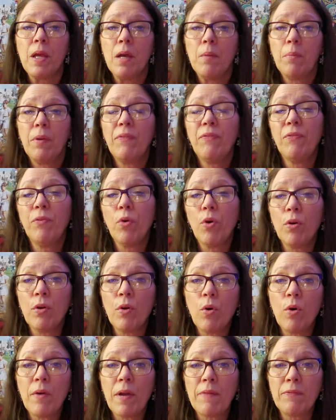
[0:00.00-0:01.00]
before
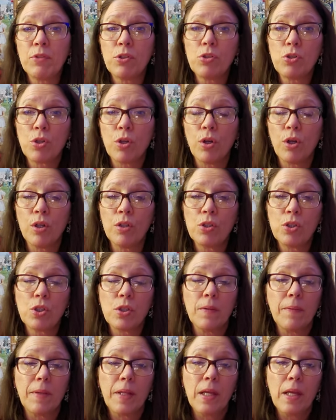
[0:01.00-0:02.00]
or after church.
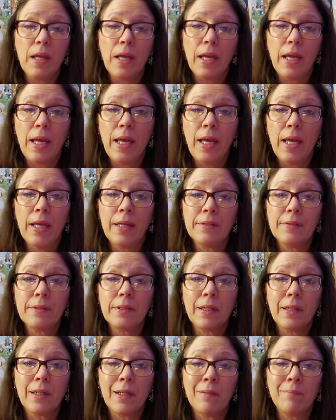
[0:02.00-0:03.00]
And
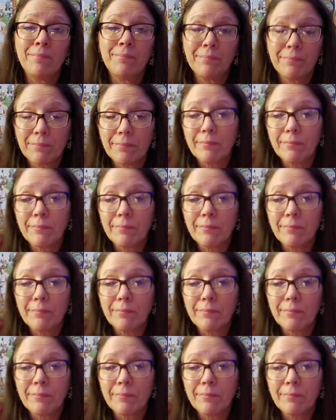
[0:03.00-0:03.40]
um,